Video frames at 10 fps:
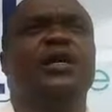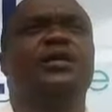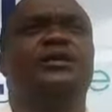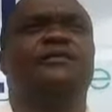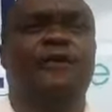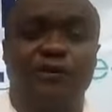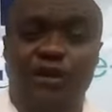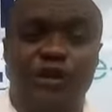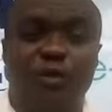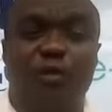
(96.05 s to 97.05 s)
the
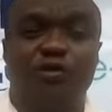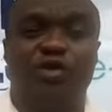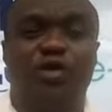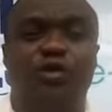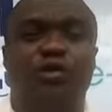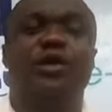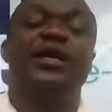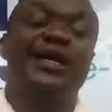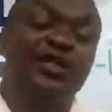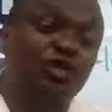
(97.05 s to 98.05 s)
first thing you must do
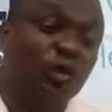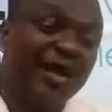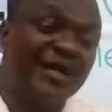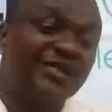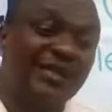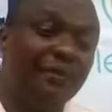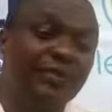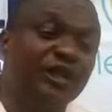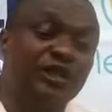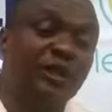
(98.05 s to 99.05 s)
is to
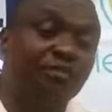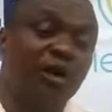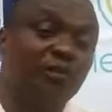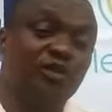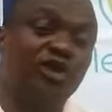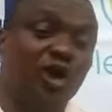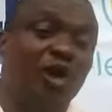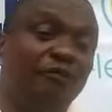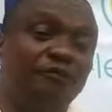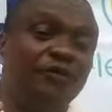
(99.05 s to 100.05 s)
establish the purpose
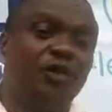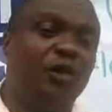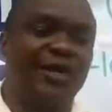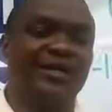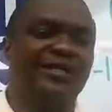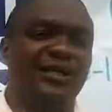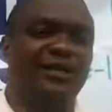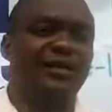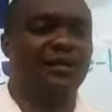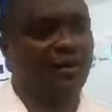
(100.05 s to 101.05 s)
of your essay.
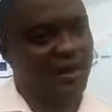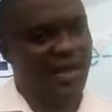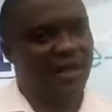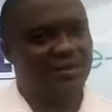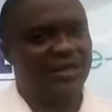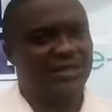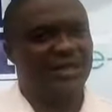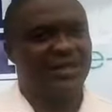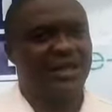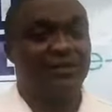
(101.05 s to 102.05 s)
I'll take
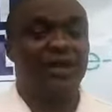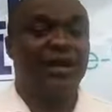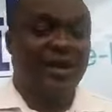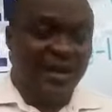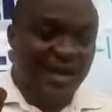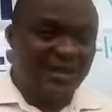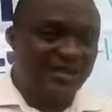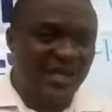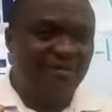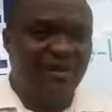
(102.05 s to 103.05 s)
that again.
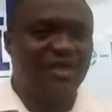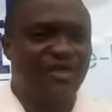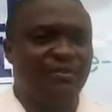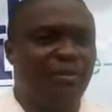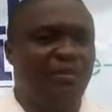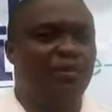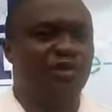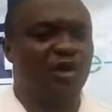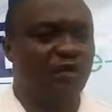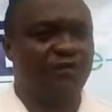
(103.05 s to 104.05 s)
Establish the
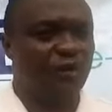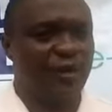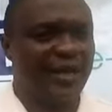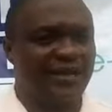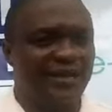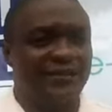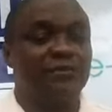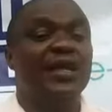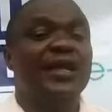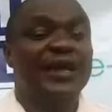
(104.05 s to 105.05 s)
purpose of your essay.
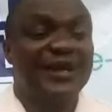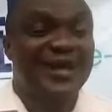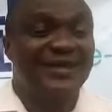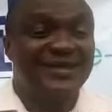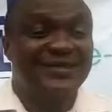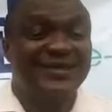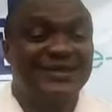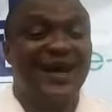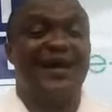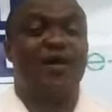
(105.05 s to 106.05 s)
Let the
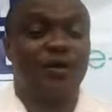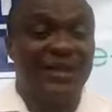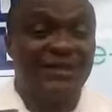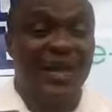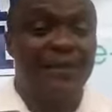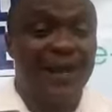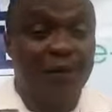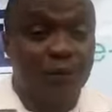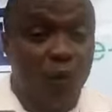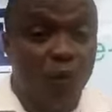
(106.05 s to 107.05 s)
reader or the examiner
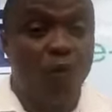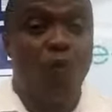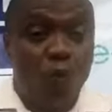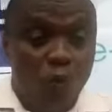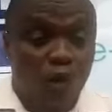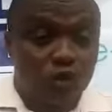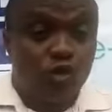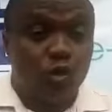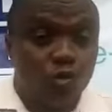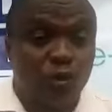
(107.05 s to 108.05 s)
know what
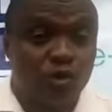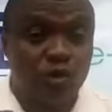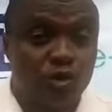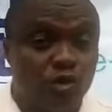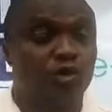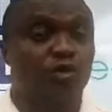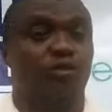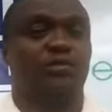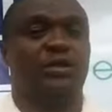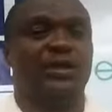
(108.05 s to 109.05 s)
you want to do
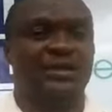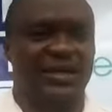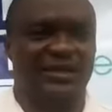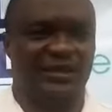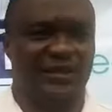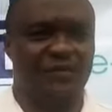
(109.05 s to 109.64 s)
in the essay.